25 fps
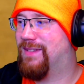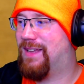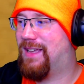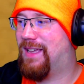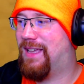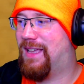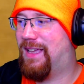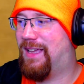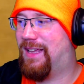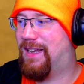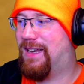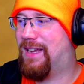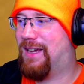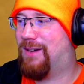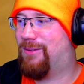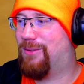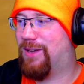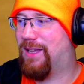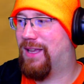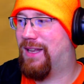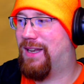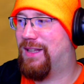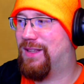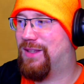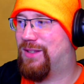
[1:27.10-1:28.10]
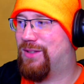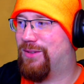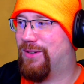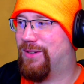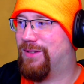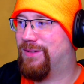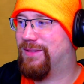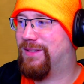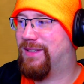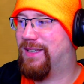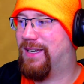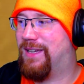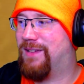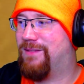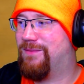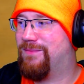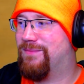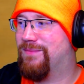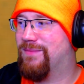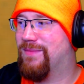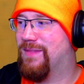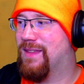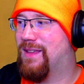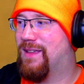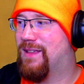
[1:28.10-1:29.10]
And I will get into it, okay?
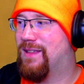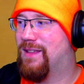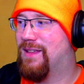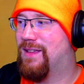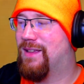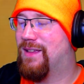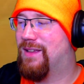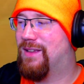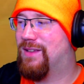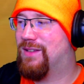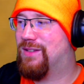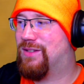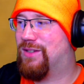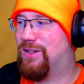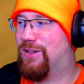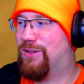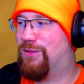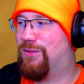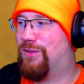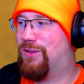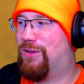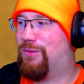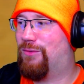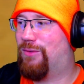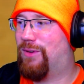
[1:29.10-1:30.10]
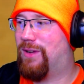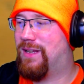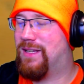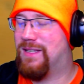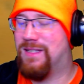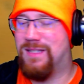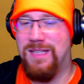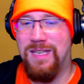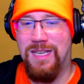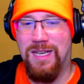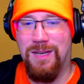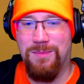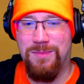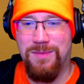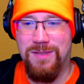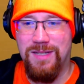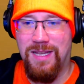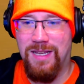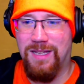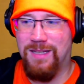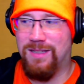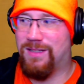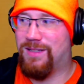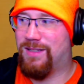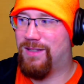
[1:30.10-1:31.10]
So what is the
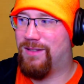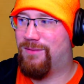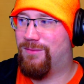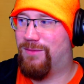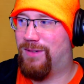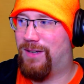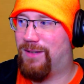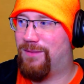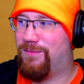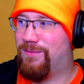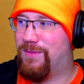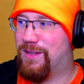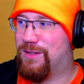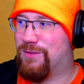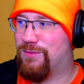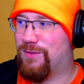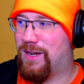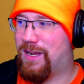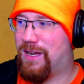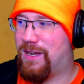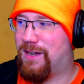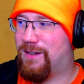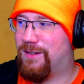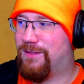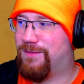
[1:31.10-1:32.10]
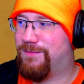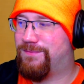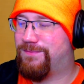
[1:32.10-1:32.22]
update? Well, it's right here.